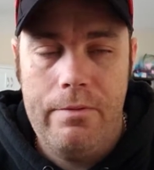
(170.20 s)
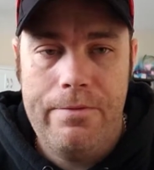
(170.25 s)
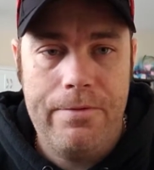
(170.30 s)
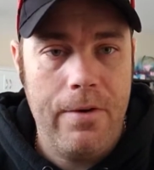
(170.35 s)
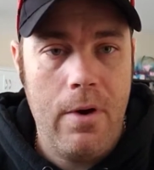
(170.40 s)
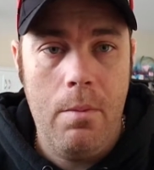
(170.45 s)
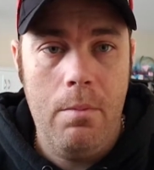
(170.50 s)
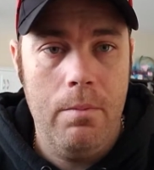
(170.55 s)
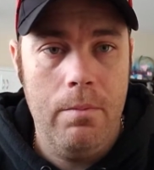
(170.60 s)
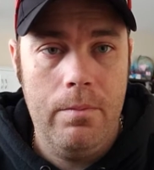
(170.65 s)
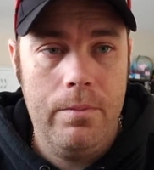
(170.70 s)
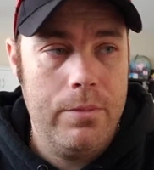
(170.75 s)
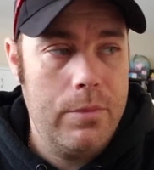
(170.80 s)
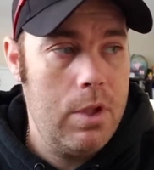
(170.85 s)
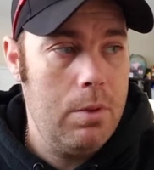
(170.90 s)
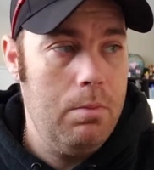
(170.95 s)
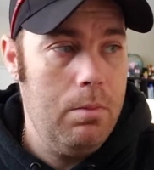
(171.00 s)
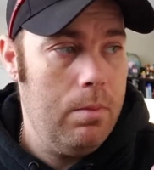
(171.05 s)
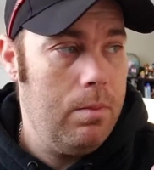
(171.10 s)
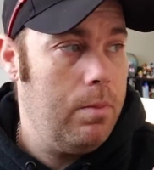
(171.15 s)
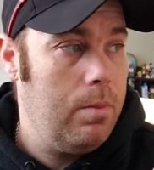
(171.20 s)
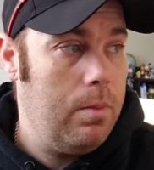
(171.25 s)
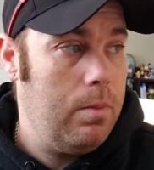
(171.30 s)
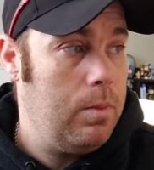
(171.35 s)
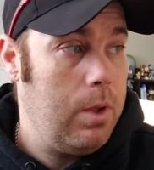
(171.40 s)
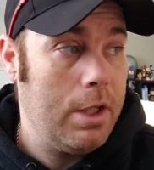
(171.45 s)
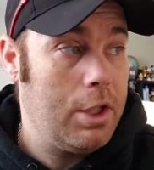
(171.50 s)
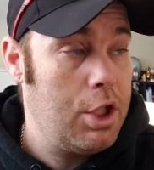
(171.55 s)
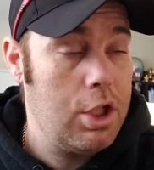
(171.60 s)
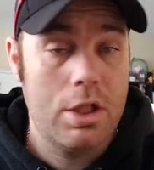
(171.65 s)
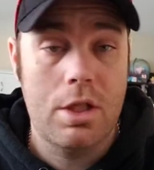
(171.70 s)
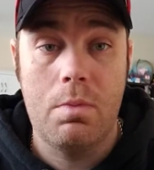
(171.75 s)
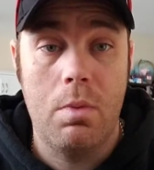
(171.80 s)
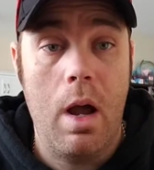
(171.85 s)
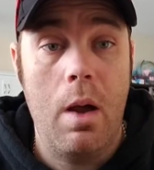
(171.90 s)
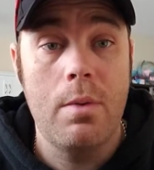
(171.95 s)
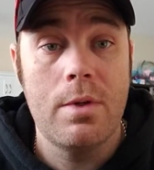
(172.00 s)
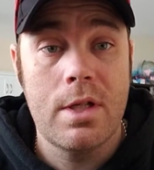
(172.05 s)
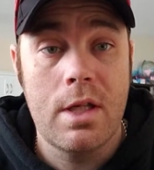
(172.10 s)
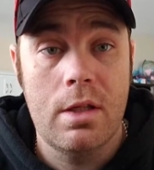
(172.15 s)

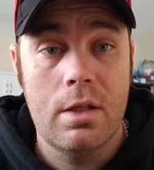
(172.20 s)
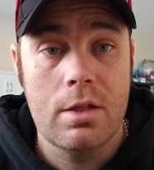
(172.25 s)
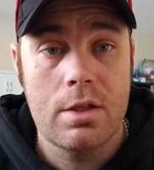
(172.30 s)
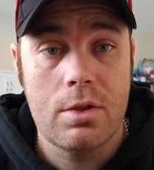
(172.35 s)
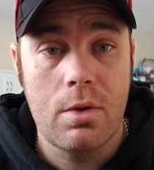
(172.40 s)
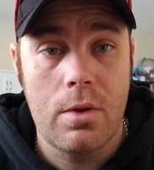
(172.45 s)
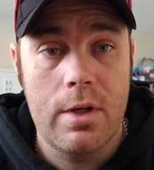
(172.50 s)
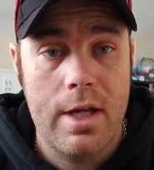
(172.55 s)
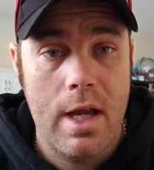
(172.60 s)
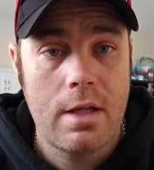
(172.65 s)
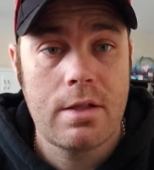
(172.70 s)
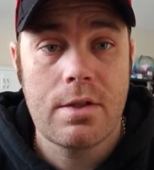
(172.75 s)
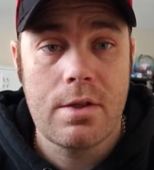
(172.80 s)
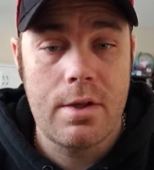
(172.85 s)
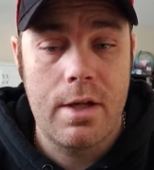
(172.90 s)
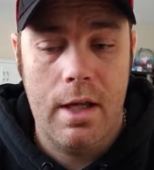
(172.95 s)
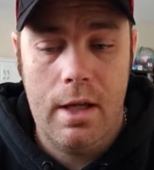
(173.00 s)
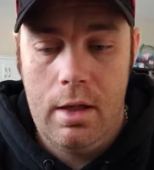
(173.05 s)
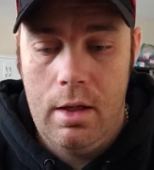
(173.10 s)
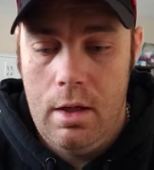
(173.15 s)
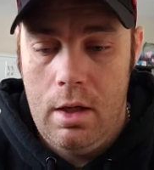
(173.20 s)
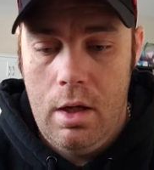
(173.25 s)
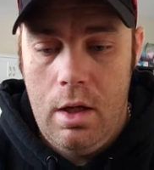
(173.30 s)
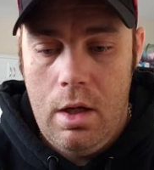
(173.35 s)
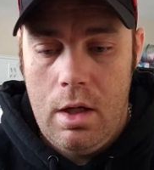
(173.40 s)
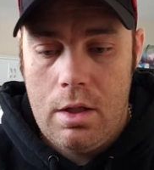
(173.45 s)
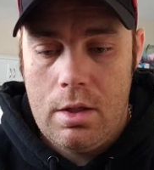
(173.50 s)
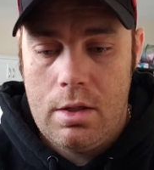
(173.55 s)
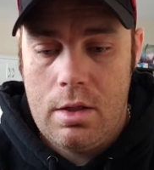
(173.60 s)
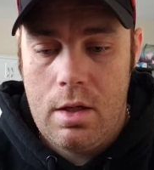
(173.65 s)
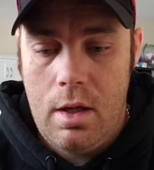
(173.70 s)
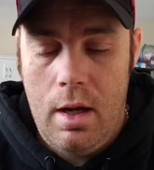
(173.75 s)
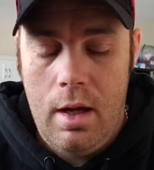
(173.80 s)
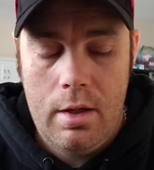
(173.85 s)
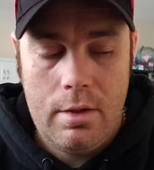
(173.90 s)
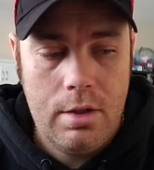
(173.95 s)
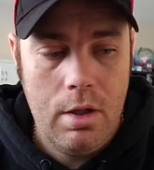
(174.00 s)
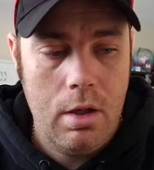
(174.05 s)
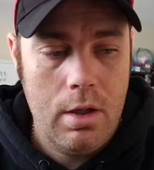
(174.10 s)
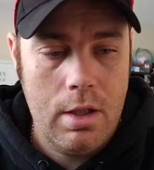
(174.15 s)
I was in the store yesterday
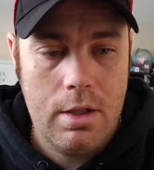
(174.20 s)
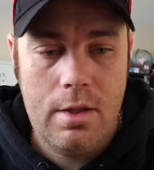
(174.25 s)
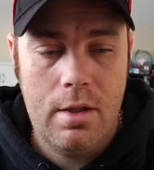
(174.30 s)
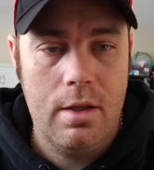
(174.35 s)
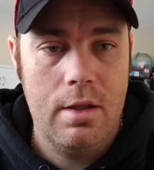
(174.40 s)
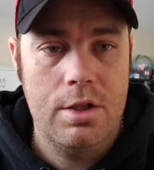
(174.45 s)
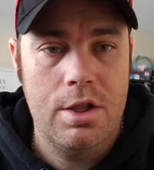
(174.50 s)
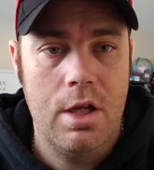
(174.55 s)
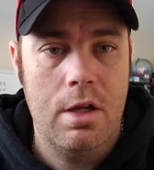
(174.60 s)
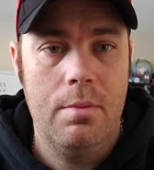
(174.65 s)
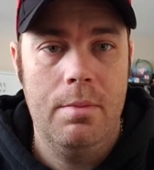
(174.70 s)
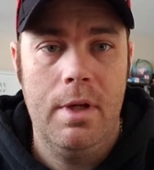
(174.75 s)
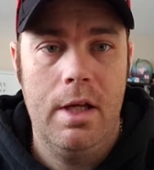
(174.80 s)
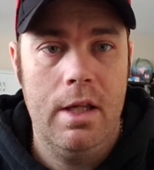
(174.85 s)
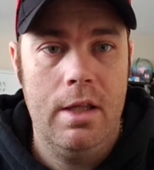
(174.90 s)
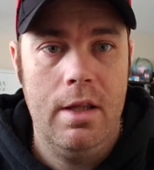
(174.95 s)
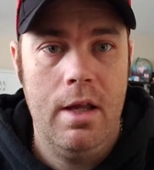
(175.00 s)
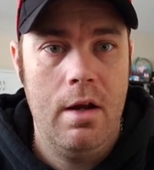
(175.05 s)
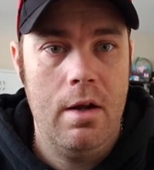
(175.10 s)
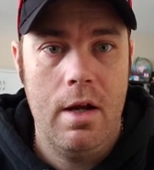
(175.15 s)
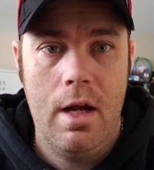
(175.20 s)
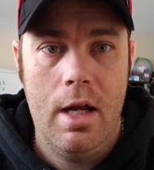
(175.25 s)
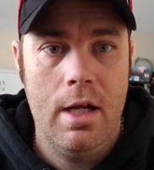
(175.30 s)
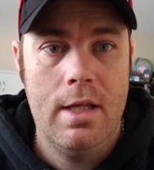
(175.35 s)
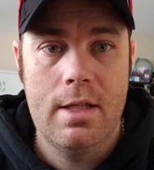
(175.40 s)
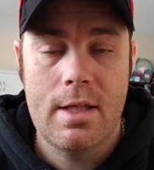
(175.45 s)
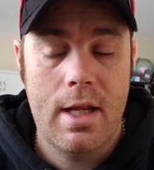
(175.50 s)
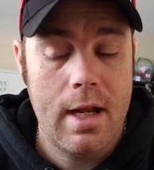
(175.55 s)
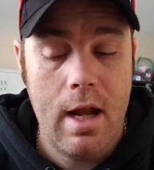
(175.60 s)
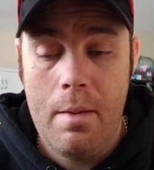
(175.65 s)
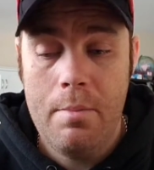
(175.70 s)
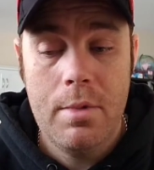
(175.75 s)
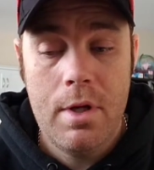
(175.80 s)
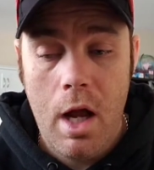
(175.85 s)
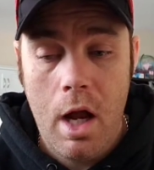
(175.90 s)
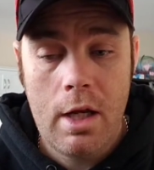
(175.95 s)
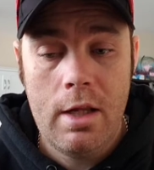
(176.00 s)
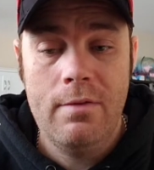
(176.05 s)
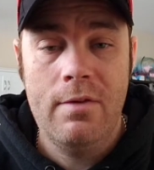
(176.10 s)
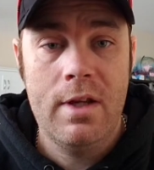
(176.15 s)
talking to the gentleman in there, and he's like, I'm
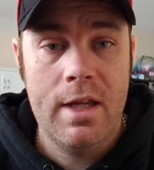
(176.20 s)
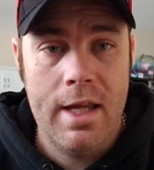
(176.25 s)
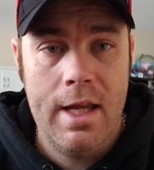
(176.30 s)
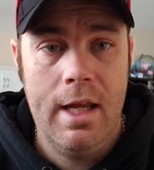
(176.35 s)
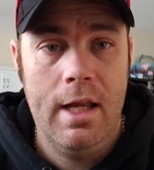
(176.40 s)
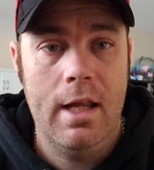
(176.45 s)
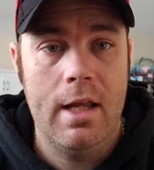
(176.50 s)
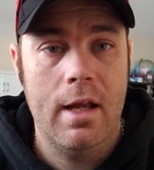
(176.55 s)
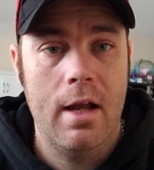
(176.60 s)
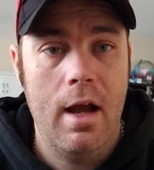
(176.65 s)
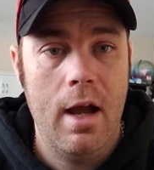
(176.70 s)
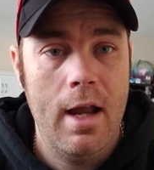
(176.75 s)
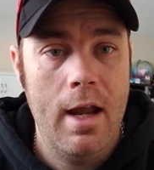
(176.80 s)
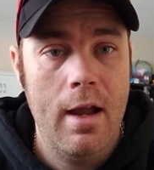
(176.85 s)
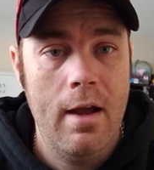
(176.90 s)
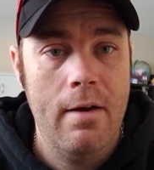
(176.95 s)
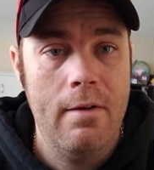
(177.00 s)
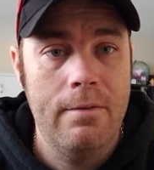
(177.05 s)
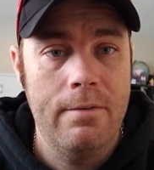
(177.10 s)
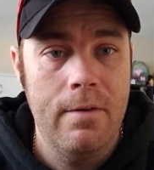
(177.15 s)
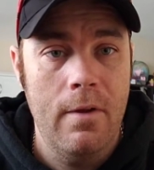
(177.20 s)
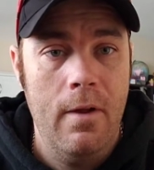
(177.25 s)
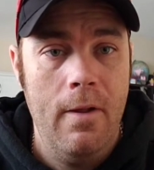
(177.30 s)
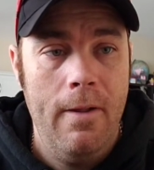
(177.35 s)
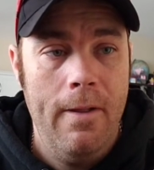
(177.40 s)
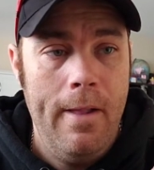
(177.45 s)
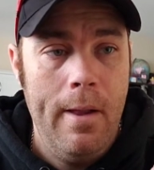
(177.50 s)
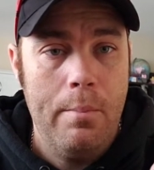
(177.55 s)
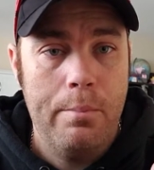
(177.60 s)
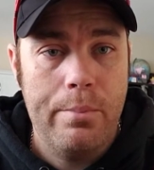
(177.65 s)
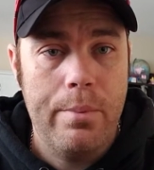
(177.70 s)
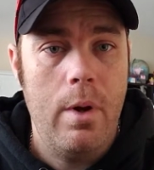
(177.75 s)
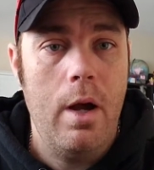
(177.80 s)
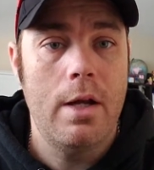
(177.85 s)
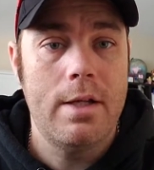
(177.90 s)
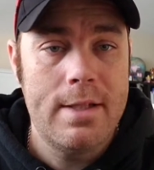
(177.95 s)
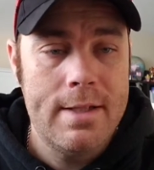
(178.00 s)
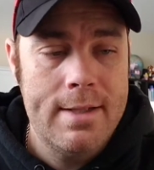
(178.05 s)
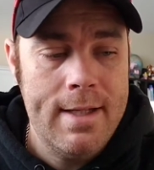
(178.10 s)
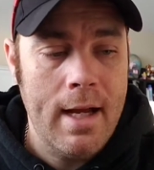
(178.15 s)
not even kidding. I have a
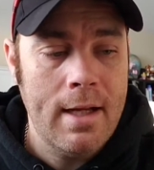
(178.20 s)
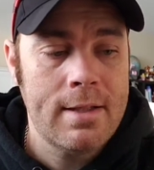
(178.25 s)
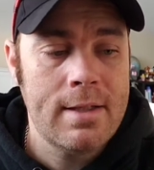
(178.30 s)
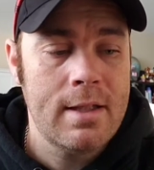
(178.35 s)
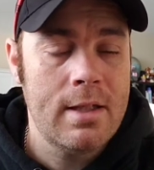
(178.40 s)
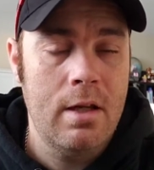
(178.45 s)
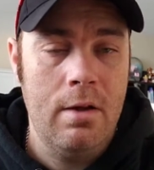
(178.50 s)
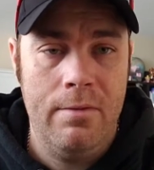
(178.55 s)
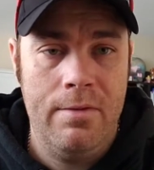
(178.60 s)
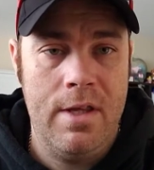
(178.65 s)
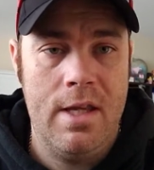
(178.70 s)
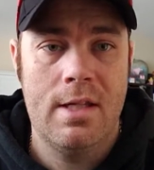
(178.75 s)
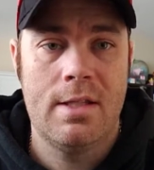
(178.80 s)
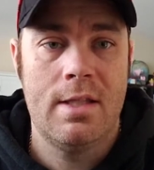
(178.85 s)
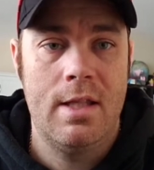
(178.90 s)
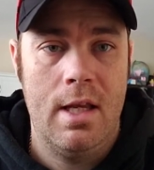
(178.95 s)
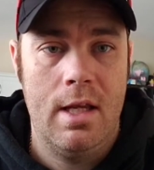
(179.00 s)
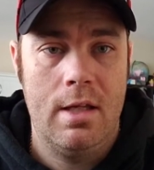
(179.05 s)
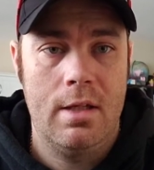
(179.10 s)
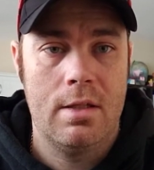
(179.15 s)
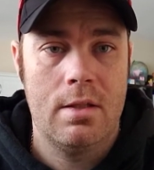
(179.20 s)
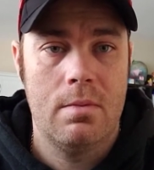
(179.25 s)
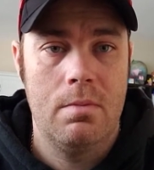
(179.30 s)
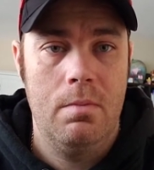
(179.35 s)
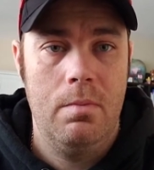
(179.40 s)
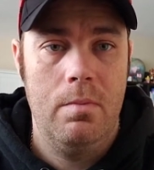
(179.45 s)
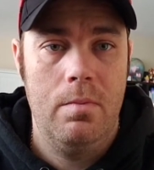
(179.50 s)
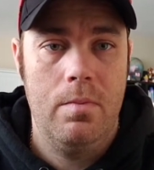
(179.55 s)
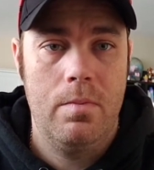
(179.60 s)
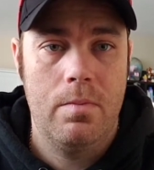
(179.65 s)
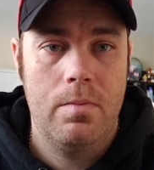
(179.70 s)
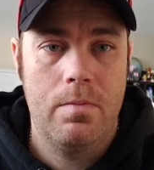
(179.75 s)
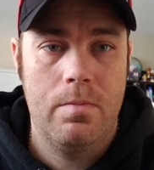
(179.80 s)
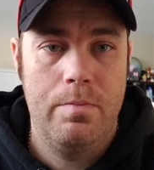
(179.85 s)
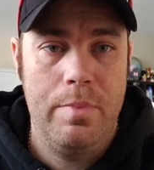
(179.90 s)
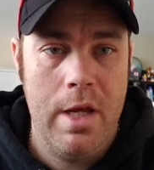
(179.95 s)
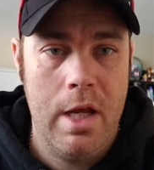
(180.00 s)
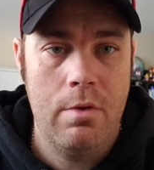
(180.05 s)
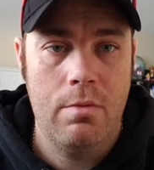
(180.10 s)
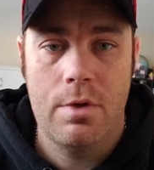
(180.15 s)
dozen of these things
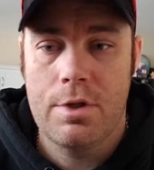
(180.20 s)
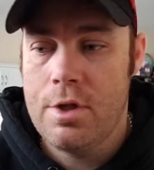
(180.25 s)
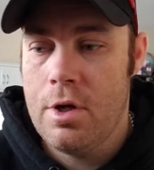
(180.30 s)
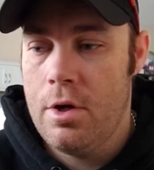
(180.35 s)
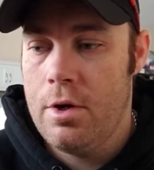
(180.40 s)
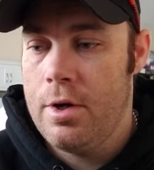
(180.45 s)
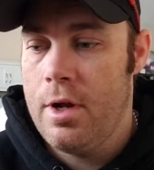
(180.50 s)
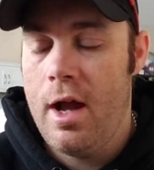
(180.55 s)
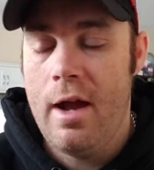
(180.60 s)
being returned.